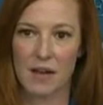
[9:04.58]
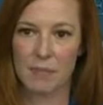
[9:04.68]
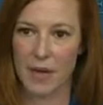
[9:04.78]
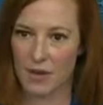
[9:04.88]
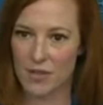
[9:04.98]

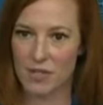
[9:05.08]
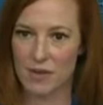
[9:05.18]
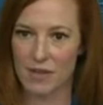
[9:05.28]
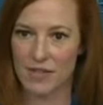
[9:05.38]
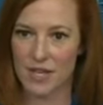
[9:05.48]
parents
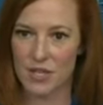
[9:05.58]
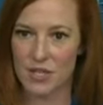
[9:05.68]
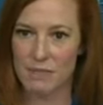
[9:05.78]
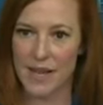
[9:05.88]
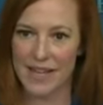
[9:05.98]
around the
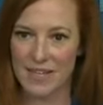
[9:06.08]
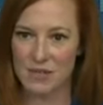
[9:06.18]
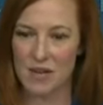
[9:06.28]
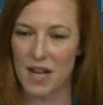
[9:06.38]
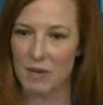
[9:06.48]
country. My kids are
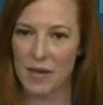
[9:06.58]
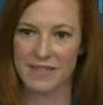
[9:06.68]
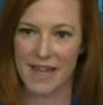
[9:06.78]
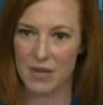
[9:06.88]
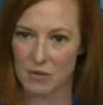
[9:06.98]
not quite
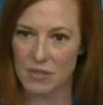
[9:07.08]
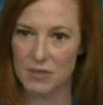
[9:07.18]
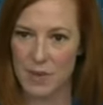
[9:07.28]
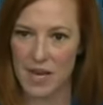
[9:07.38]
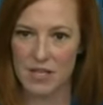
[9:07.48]
that old,
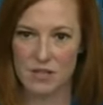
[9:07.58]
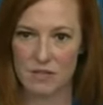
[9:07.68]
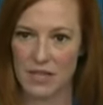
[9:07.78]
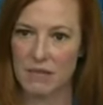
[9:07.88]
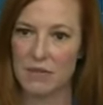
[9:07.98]
but I
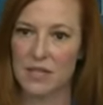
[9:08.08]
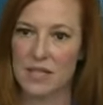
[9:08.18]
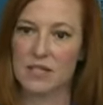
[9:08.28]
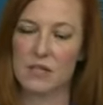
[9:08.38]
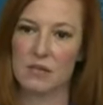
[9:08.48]
certainly
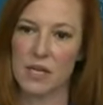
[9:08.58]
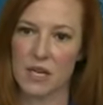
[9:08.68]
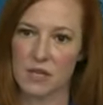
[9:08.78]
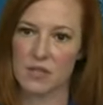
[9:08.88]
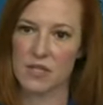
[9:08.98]
relate to and
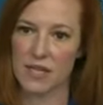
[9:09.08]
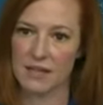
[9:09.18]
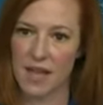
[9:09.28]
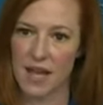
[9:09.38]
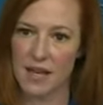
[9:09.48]
understand
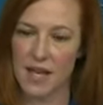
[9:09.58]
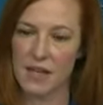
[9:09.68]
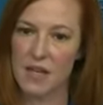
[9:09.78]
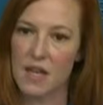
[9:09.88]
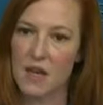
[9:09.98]
that.
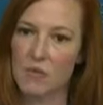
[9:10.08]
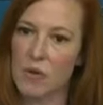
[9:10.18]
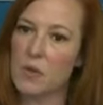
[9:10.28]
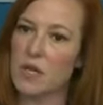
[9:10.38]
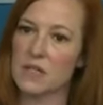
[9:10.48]
And we
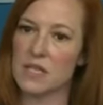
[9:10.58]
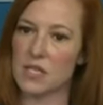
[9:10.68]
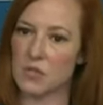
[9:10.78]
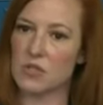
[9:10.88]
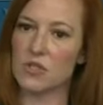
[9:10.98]
will
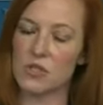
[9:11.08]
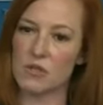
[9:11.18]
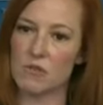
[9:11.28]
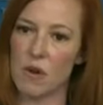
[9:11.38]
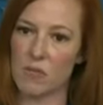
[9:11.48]
continue to
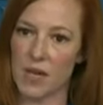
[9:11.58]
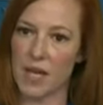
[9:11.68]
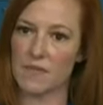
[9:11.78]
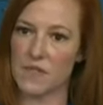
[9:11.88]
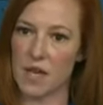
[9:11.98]
do what we
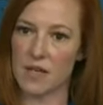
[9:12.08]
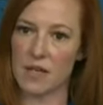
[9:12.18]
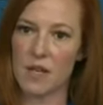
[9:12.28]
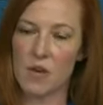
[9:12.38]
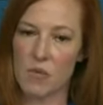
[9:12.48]
have done
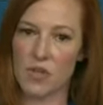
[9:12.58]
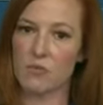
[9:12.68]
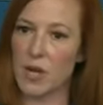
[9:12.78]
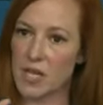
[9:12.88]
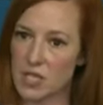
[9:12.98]
with a
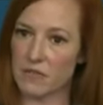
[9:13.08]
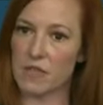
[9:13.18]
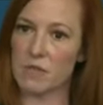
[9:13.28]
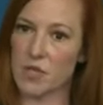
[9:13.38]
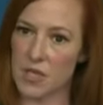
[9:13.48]
range of
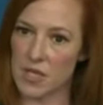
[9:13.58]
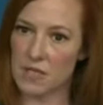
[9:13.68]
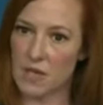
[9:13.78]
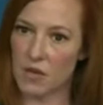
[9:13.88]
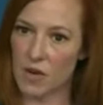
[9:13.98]

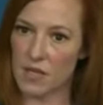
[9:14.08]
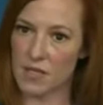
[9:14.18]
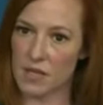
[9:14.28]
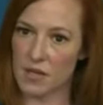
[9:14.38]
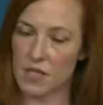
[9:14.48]
communities across
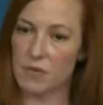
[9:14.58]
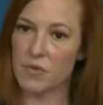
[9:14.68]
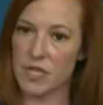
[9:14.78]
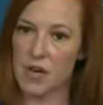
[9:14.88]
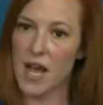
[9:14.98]
the country
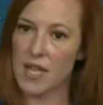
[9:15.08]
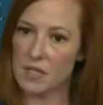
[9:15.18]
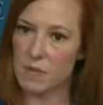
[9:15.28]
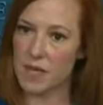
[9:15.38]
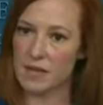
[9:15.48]
where there has
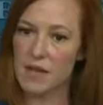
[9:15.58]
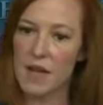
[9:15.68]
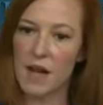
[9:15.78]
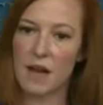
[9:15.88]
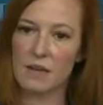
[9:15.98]
been
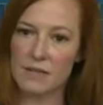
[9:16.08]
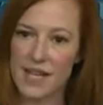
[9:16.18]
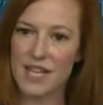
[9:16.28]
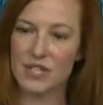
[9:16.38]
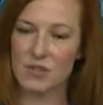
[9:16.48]
uh,
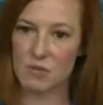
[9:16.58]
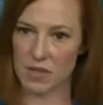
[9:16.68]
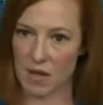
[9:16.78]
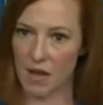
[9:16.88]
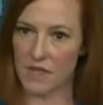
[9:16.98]
issues
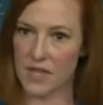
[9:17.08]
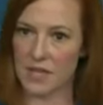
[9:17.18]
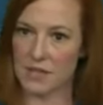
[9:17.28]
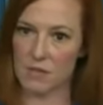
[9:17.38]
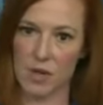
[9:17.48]
with
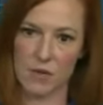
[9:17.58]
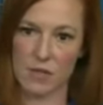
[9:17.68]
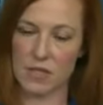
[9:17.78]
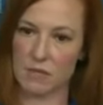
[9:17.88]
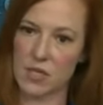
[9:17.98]
confidence, whether
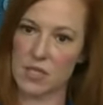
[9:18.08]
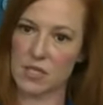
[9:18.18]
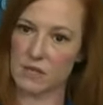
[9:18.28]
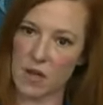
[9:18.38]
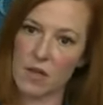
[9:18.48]
it's communities
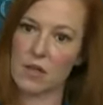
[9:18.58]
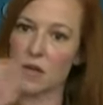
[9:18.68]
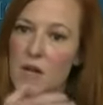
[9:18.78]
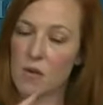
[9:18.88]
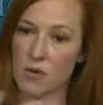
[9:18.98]
of
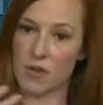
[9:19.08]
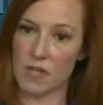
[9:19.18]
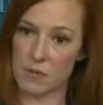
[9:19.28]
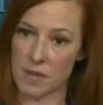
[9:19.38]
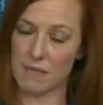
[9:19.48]
color, where there
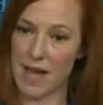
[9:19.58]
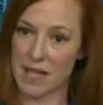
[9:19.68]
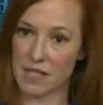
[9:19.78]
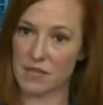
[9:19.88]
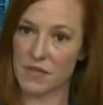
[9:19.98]
has been a
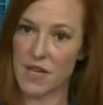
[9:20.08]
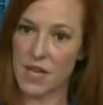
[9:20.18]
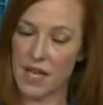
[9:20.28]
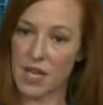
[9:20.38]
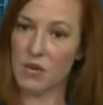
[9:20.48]
massive
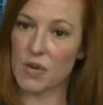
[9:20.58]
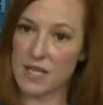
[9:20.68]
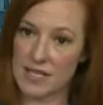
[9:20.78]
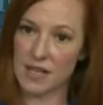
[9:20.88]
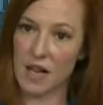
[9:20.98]

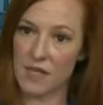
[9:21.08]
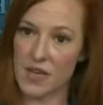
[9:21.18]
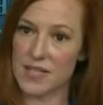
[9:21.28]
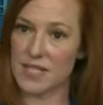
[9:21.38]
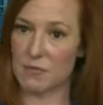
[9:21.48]
increase in
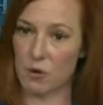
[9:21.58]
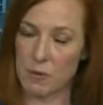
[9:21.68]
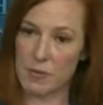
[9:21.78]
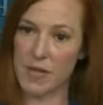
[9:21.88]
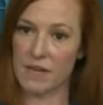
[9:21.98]
confidence as more
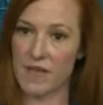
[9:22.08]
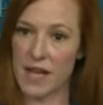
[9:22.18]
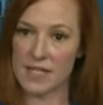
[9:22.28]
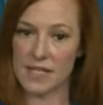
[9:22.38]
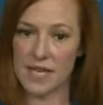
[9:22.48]
people get
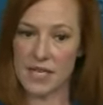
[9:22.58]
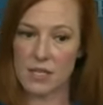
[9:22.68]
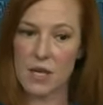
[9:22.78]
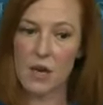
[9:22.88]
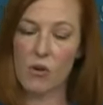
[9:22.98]
vaccinated,
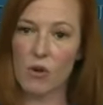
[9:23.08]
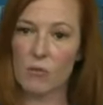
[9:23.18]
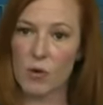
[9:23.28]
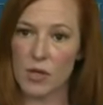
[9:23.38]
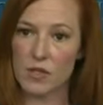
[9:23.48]
or
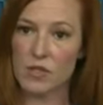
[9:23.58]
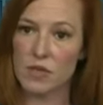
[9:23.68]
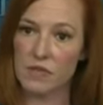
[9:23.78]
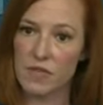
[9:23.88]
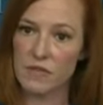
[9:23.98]
more
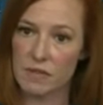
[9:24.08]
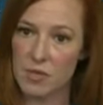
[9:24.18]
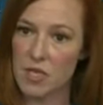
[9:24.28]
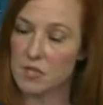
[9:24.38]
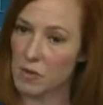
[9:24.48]
conservative
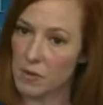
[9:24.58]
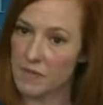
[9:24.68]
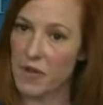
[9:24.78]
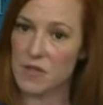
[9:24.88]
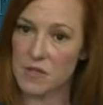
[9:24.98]
communities where we've
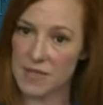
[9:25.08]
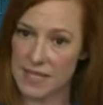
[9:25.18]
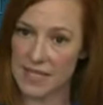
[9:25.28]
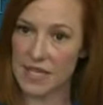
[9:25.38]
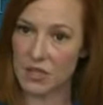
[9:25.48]
also seen
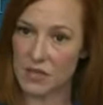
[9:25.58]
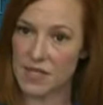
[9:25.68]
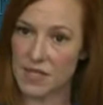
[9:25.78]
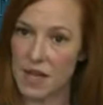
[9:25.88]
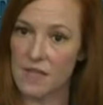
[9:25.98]
an increase
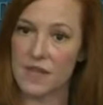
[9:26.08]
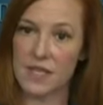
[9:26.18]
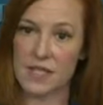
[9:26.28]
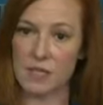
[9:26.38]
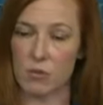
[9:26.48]
in
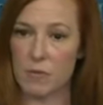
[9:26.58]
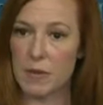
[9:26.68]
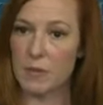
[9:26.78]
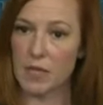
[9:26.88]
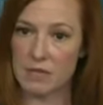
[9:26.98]
confidence as more
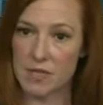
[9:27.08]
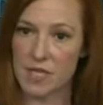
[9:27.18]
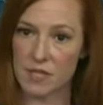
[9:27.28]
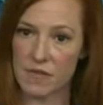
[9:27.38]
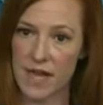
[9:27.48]
people in
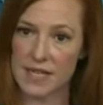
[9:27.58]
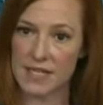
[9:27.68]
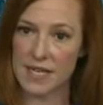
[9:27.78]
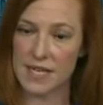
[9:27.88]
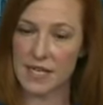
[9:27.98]
communities are
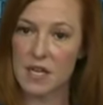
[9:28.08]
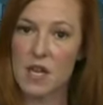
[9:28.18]
vaccinated.